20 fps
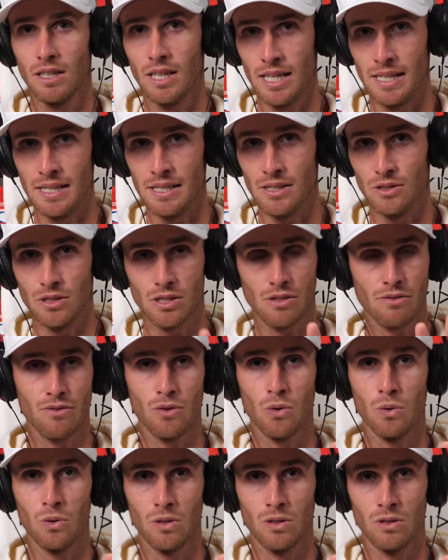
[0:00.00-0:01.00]
And those
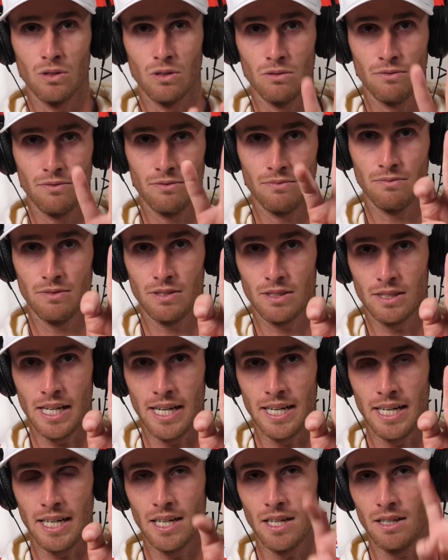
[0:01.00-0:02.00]
four
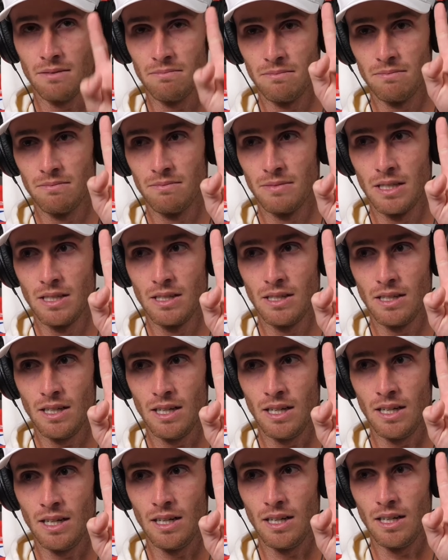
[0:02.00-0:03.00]
standing up,
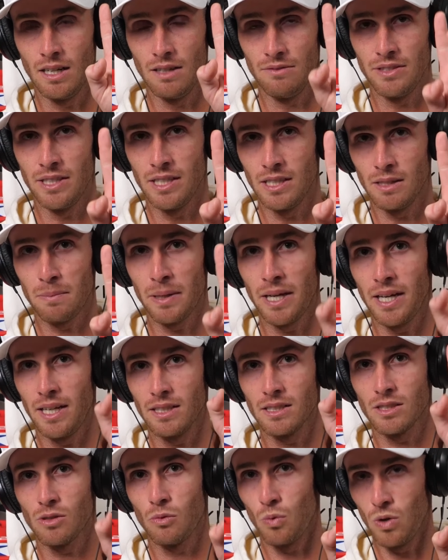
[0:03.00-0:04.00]
uh, feet on the
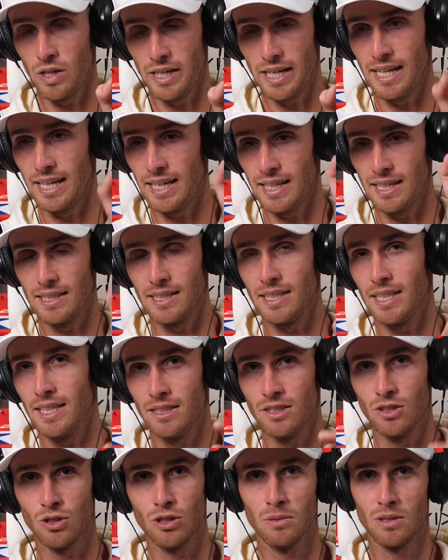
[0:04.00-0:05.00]
pegs, one hand,
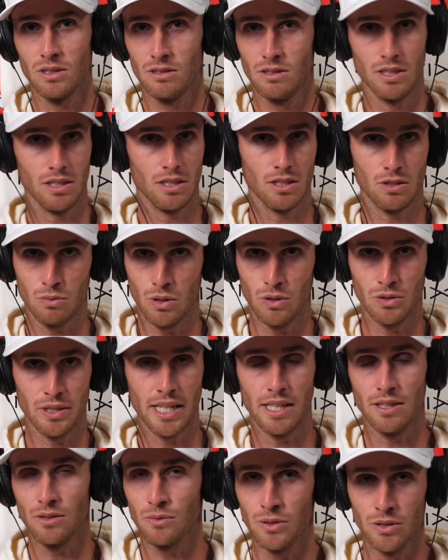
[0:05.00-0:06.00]
and normal, and just
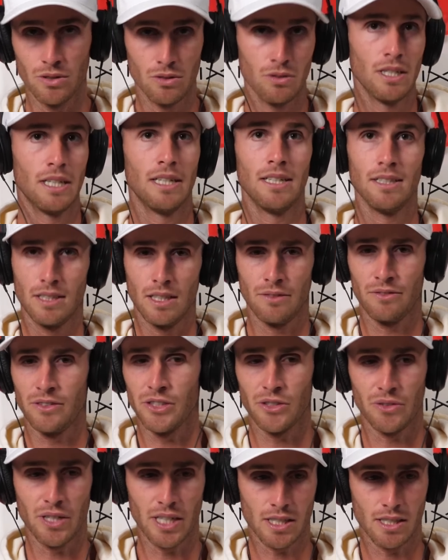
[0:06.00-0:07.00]
rotate through
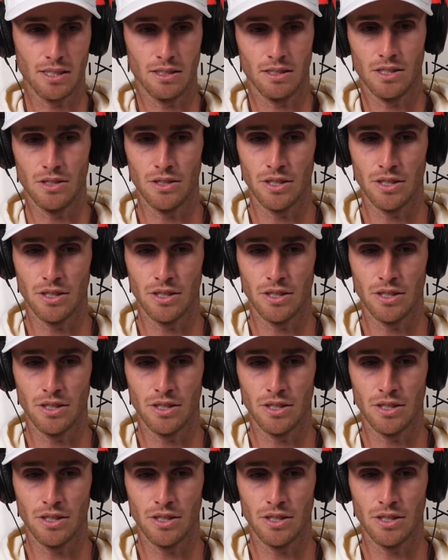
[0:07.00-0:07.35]
different directions.